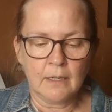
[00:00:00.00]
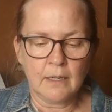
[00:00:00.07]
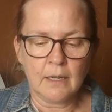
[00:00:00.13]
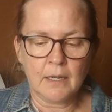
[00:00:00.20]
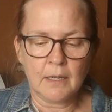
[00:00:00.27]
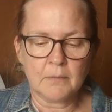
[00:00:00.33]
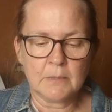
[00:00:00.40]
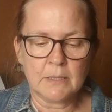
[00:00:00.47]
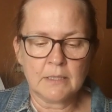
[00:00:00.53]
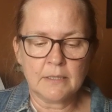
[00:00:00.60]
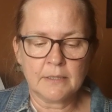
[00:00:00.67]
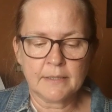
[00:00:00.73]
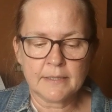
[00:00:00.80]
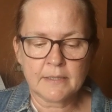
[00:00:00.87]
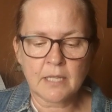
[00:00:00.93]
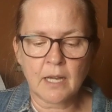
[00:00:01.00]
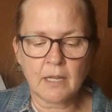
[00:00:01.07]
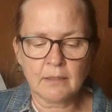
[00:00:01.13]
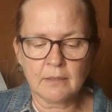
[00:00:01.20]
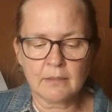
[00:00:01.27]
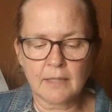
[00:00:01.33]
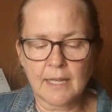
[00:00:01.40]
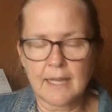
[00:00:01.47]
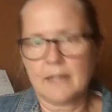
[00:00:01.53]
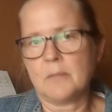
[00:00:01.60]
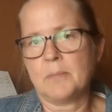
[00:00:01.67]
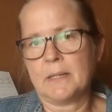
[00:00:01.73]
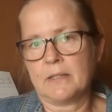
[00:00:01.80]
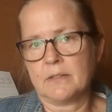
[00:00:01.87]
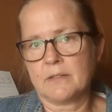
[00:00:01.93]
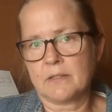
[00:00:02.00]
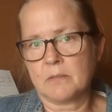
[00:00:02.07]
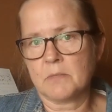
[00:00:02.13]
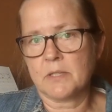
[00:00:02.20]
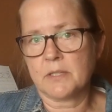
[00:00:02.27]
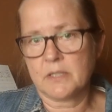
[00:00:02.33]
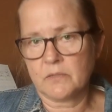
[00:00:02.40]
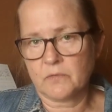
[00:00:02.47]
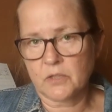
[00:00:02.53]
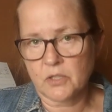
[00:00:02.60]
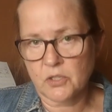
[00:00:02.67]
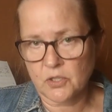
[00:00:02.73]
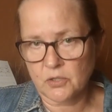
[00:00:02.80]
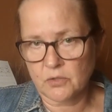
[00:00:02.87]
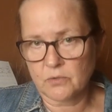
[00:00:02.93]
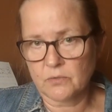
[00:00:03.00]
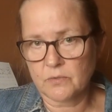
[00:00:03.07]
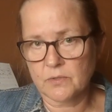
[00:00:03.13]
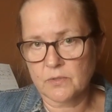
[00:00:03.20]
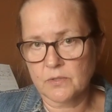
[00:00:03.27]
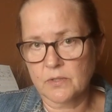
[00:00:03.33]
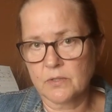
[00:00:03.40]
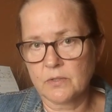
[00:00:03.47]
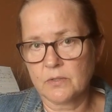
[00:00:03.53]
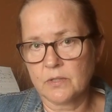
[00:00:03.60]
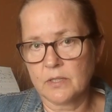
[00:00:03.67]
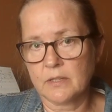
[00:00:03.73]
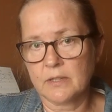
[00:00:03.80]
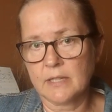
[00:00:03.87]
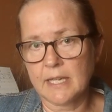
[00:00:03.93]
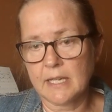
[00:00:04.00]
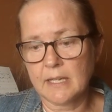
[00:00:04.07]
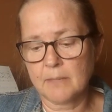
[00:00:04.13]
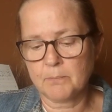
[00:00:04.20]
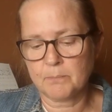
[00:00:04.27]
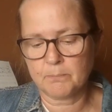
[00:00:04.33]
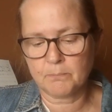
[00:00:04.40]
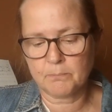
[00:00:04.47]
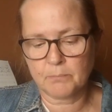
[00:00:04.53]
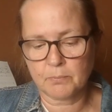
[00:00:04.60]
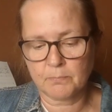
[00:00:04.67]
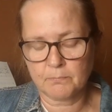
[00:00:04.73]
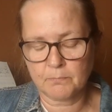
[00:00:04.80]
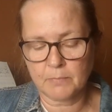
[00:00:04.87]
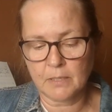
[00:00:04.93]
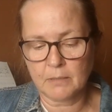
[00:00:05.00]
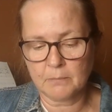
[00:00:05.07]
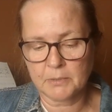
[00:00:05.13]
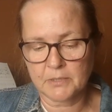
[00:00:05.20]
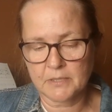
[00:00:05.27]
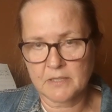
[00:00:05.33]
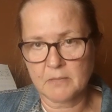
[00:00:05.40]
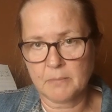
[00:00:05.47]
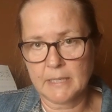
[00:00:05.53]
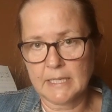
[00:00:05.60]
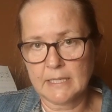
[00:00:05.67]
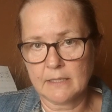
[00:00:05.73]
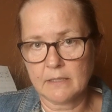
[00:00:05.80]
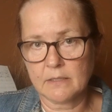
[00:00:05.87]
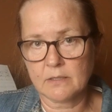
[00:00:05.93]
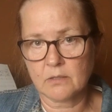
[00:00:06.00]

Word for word: Um, they talk a lot about some of the different shows that they uh, participate in.